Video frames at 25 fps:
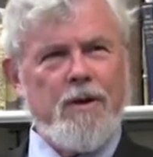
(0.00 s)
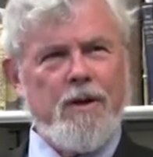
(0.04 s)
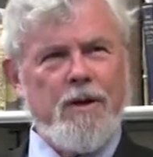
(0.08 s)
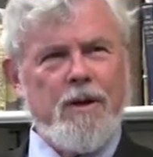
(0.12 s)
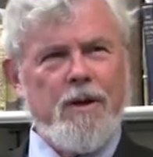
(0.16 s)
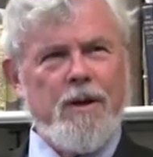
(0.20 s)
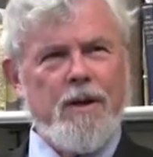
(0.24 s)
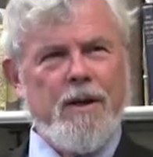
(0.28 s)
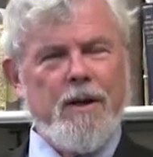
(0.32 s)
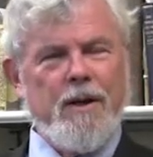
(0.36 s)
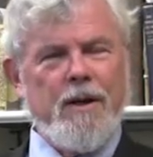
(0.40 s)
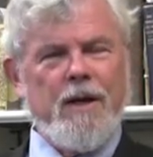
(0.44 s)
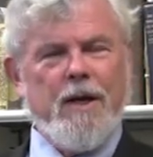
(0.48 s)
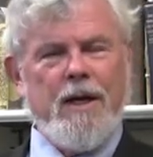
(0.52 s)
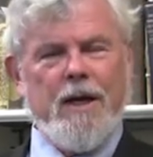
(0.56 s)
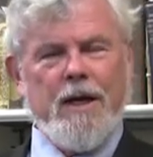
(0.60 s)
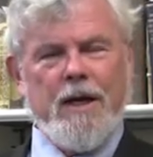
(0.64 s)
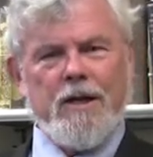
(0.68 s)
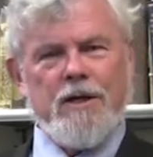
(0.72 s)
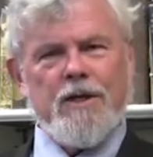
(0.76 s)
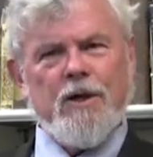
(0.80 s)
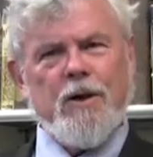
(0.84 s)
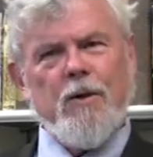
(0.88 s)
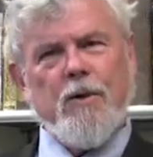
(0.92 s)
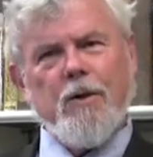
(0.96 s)
Mm
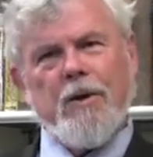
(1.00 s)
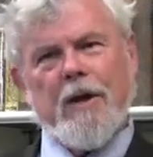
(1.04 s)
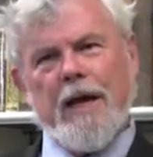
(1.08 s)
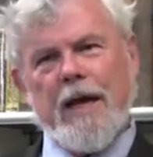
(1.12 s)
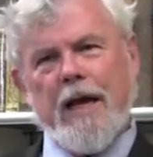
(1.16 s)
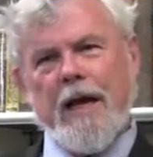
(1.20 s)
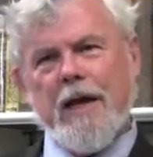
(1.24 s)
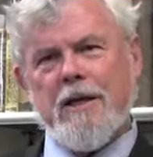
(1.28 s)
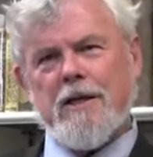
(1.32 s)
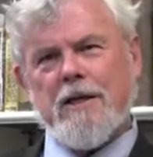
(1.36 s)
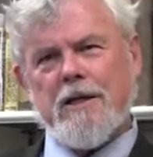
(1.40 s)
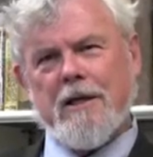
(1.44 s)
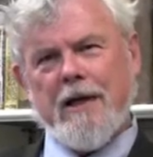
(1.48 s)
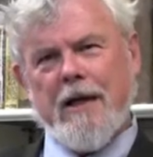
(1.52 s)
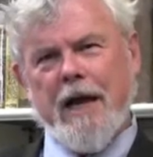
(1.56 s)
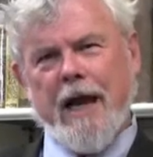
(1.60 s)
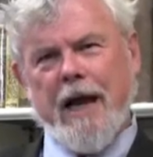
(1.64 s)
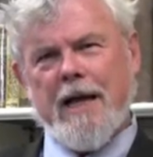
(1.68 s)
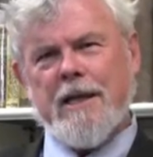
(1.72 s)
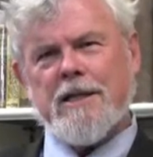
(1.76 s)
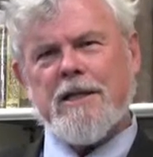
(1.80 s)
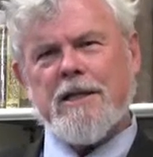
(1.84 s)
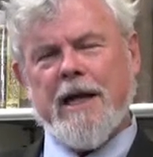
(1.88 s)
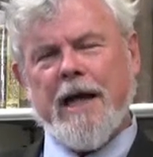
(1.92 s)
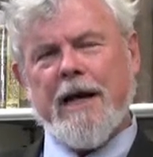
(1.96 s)
-hmm. So he is,
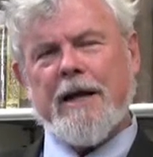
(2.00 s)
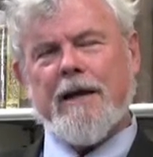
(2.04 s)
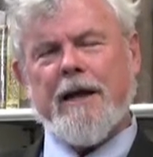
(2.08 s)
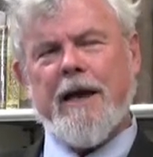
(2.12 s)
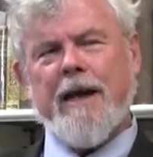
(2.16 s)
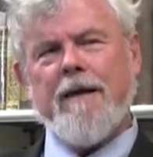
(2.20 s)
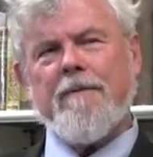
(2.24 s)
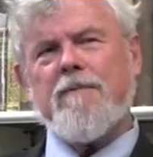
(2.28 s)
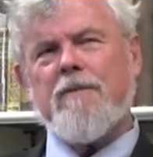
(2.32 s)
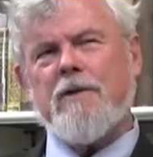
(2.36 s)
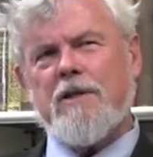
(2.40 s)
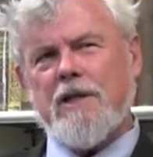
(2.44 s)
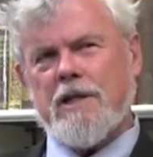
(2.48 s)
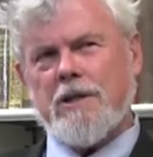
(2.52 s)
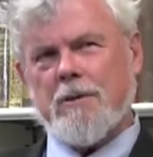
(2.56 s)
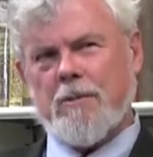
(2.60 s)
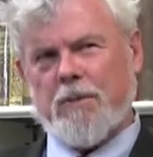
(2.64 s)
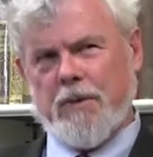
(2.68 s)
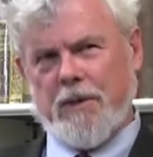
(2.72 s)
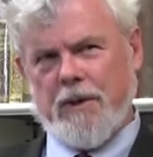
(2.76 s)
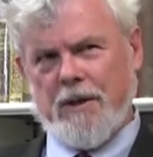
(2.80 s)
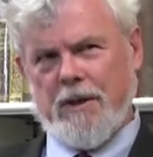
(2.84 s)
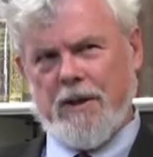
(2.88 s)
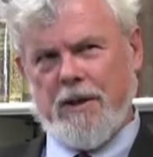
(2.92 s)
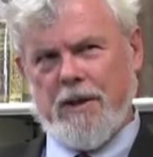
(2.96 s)
has that kind of
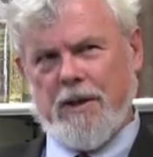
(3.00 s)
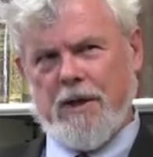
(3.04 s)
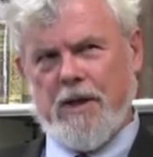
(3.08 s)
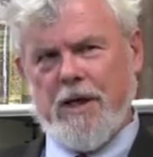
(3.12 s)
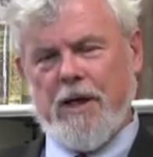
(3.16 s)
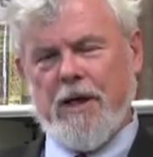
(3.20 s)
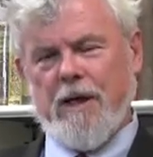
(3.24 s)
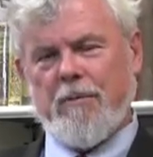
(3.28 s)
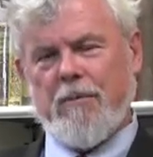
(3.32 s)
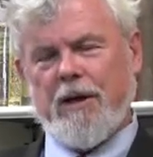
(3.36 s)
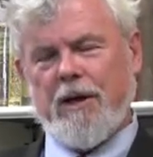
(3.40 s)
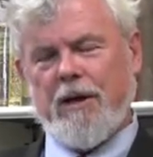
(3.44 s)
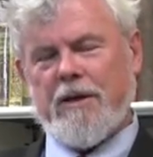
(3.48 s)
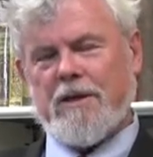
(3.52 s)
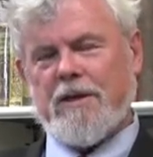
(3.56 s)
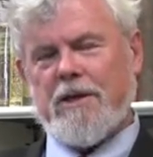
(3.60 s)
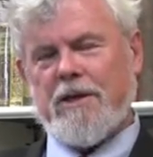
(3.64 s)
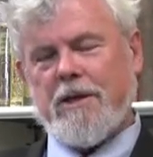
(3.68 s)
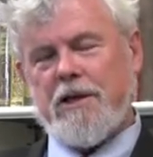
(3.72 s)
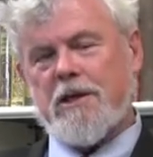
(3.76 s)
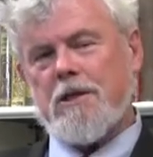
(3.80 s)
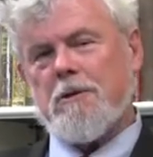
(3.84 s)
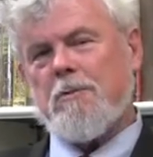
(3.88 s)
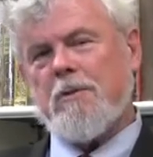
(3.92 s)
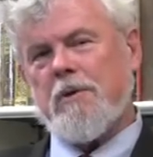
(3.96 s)
discipline but it's a
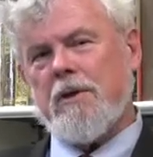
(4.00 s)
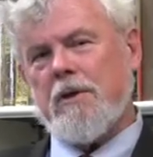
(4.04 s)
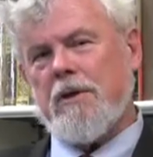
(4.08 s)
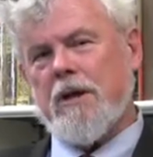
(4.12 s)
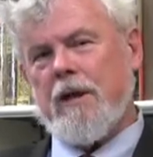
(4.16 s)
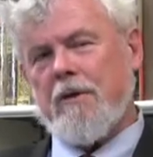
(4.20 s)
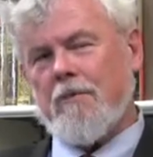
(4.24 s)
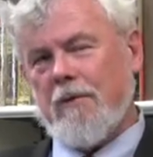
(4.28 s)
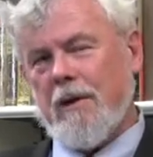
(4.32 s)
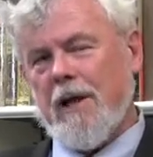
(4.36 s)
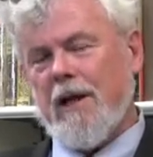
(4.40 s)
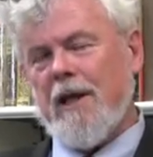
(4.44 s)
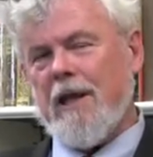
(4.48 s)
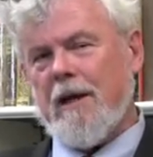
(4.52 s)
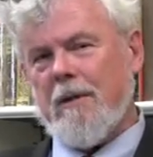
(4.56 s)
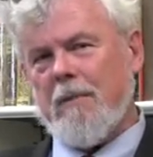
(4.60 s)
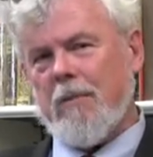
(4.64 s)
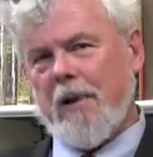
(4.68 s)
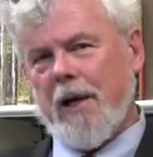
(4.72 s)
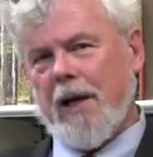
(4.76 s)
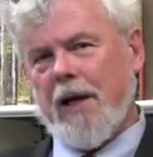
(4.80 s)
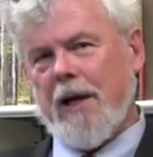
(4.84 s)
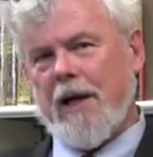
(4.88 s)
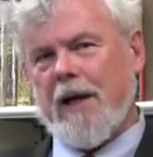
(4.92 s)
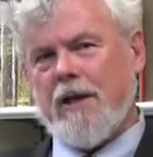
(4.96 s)
discipline that really
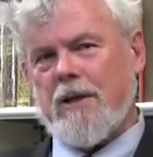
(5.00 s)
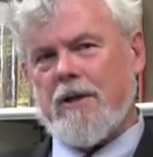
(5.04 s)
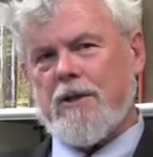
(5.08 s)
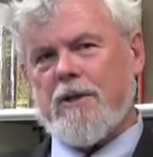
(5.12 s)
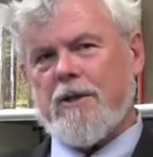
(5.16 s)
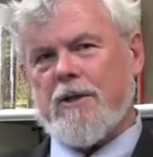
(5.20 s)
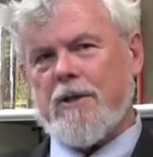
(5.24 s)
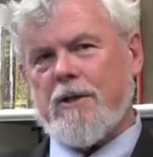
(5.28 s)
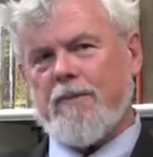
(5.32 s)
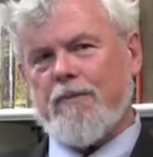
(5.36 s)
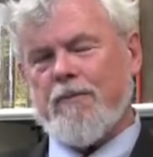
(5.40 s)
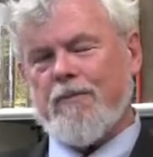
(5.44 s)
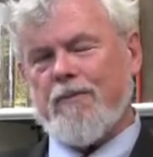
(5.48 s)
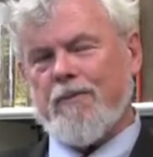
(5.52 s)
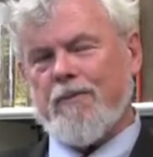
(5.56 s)
applies